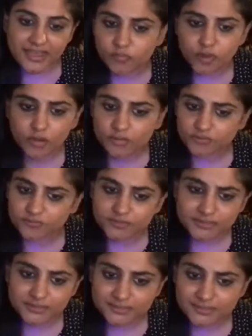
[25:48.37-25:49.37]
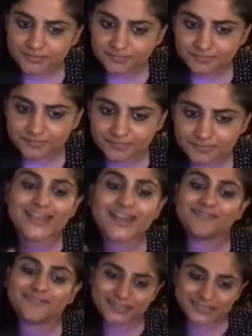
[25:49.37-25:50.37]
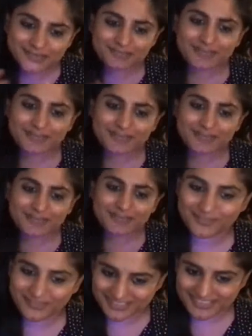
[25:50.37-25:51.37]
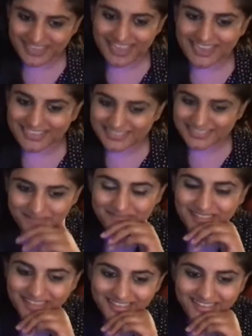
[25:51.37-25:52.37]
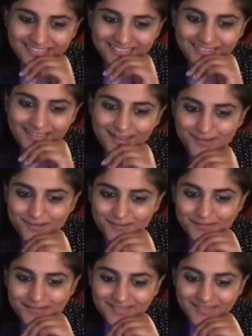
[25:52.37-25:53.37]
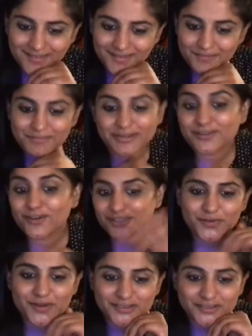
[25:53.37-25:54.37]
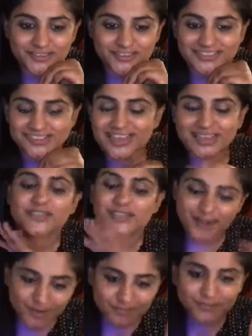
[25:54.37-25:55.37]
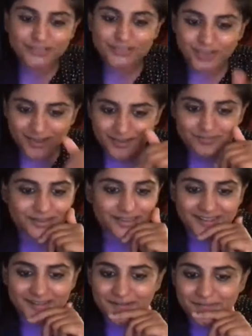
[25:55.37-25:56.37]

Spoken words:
So I hope all of this, at least I convince myself that all of this adds up to something. So, but no, the larger question is I do a terrible job.